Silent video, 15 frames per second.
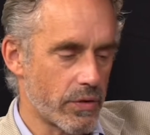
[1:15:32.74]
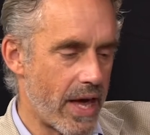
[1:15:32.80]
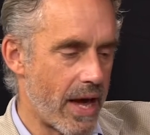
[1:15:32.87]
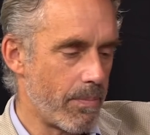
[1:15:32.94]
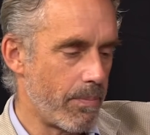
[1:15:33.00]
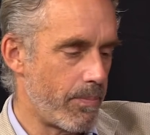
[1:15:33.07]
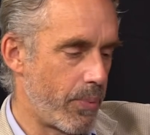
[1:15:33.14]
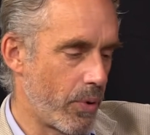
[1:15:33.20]
so
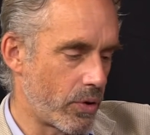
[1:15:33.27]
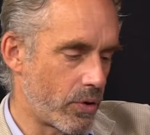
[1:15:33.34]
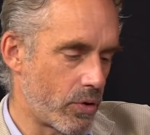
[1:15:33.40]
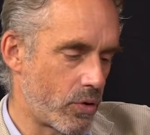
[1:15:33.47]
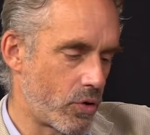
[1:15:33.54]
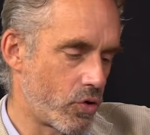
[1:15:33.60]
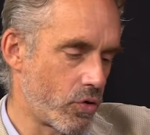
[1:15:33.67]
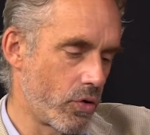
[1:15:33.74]
that put
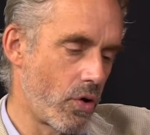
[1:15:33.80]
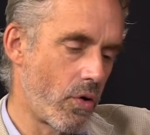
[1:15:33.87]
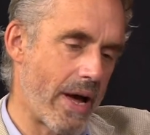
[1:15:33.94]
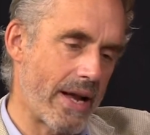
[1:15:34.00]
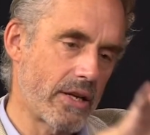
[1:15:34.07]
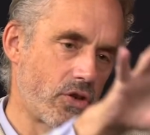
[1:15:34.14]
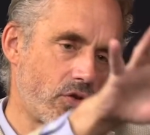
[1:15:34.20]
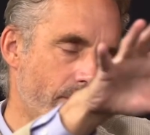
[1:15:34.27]
Trudeau
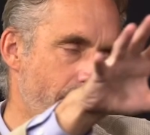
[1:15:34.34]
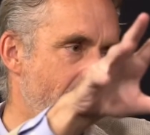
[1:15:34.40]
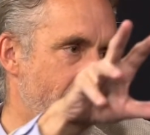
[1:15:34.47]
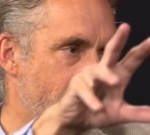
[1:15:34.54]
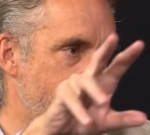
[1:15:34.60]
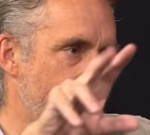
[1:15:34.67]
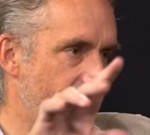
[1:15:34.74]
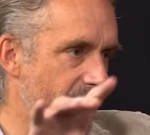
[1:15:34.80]
at a
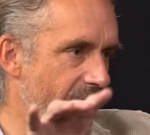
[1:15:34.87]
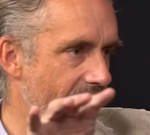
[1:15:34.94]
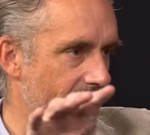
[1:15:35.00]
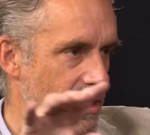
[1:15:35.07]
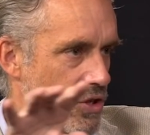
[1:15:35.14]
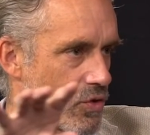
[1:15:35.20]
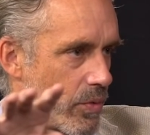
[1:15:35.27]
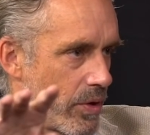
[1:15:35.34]
tremendous
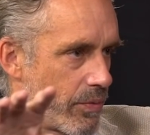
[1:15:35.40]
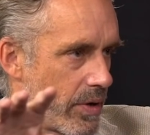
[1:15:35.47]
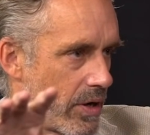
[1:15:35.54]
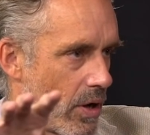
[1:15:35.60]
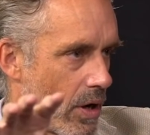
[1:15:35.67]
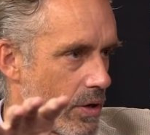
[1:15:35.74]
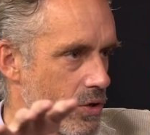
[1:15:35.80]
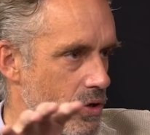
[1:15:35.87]
advantage with
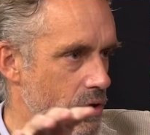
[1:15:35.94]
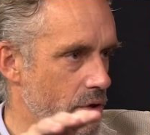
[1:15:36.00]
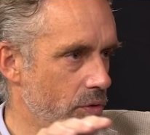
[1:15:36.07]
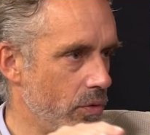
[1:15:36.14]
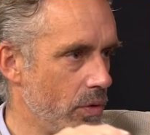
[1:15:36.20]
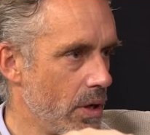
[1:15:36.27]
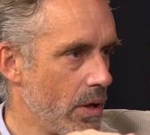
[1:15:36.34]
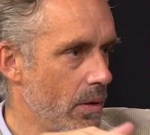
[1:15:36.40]
regards
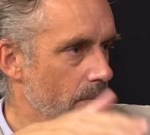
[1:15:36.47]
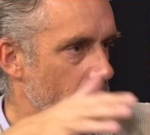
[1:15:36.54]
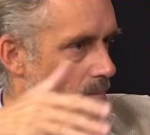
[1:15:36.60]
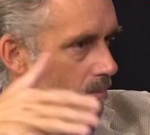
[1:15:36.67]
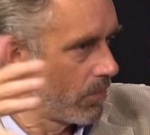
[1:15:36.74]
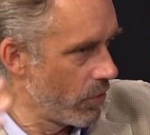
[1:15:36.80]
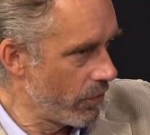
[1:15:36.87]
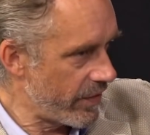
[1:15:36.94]
to
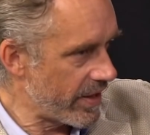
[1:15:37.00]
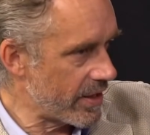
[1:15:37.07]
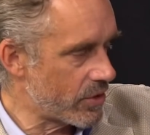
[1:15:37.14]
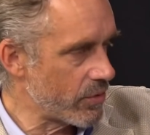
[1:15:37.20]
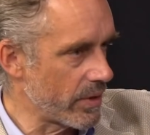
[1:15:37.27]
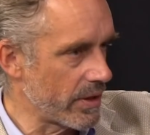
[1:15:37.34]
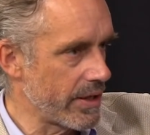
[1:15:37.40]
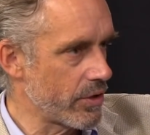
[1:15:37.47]
moving
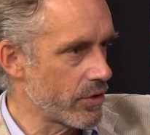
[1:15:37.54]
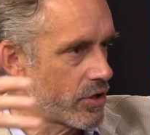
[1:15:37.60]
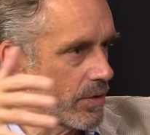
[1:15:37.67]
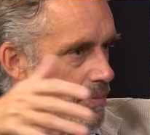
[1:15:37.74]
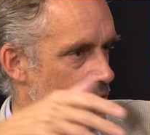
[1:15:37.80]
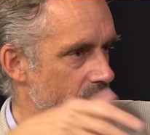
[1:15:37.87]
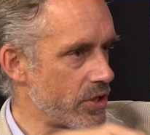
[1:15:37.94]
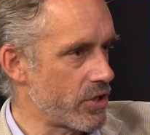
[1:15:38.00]
into a
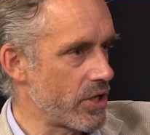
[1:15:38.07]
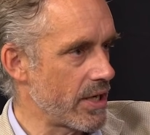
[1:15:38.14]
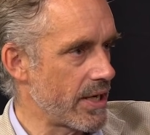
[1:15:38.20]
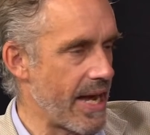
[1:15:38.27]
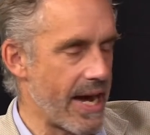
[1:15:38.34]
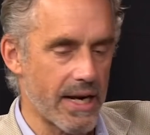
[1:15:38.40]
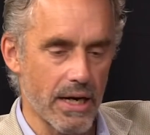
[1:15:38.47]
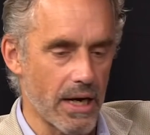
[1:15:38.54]
leadership position in
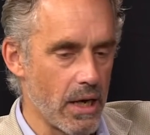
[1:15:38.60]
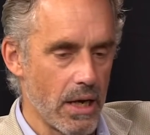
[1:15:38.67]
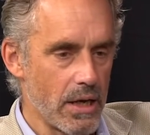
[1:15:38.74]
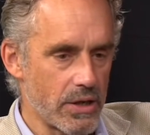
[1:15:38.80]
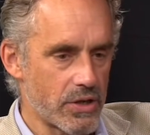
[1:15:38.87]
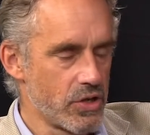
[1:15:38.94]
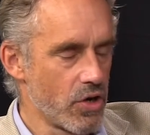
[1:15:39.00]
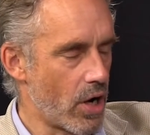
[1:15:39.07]
Canada.
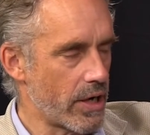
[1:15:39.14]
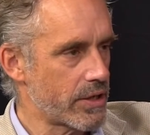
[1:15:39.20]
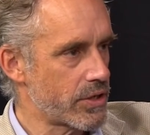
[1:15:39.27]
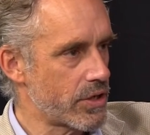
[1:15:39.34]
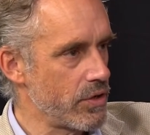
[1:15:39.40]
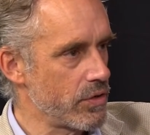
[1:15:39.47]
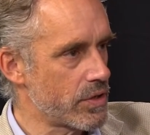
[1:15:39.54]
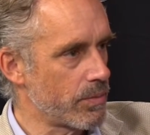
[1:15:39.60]
It's not
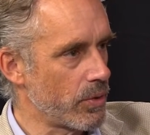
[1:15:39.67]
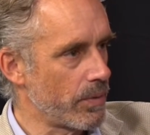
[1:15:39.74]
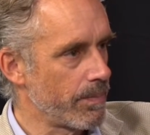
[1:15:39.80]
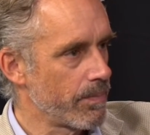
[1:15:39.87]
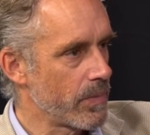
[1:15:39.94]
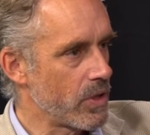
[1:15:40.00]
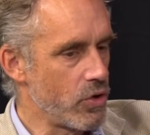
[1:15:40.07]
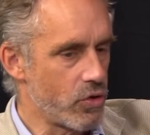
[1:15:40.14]
excusable.
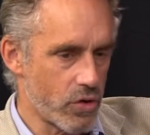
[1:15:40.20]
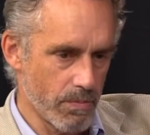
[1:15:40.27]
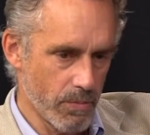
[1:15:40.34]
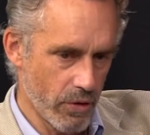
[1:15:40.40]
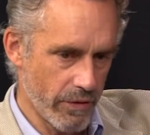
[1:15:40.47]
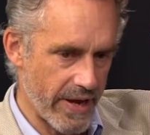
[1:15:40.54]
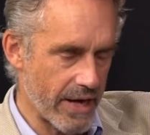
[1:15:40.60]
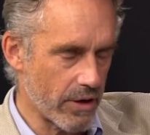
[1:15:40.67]
You should
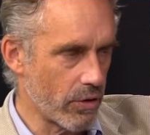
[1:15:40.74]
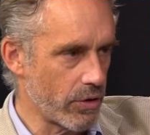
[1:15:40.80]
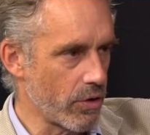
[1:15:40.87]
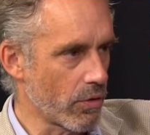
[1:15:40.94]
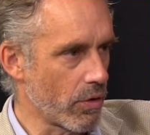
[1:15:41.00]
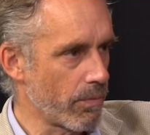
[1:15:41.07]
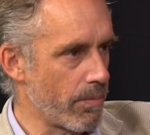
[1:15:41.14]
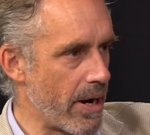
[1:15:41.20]
move ahead on
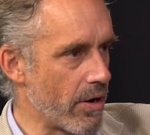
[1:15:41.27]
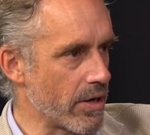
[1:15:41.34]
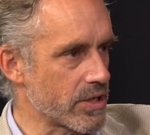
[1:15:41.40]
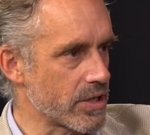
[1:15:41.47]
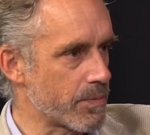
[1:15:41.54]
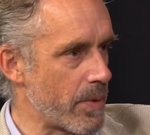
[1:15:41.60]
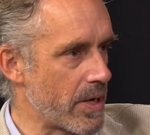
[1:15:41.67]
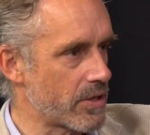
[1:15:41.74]
your own
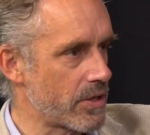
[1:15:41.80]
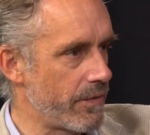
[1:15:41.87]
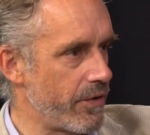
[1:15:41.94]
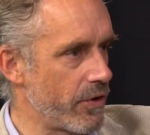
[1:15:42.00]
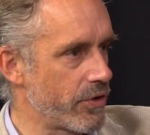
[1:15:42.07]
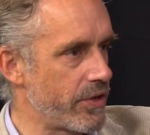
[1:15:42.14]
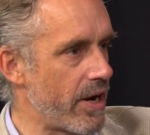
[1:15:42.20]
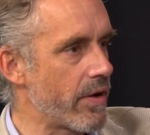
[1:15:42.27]
merits, especially
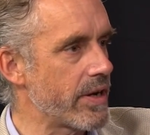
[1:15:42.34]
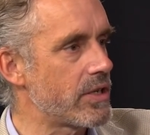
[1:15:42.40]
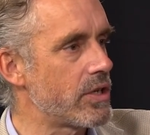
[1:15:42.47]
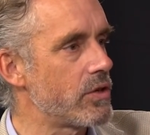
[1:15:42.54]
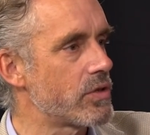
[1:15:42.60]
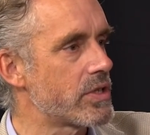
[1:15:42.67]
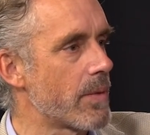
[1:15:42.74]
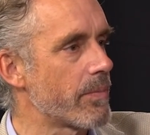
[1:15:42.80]
if you're daring
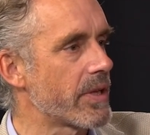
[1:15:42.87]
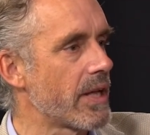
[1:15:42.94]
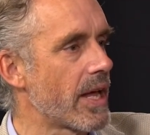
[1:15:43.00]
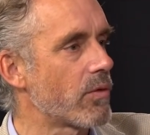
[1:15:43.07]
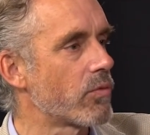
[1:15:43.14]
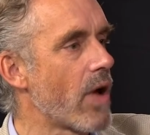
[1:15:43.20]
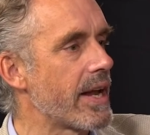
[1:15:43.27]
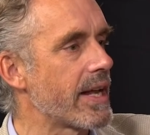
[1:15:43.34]
to do something
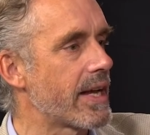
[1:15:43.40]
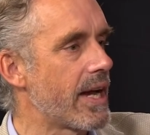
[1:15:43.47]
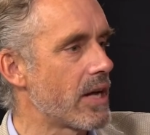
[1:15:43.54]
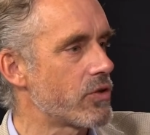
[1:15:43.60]
like run a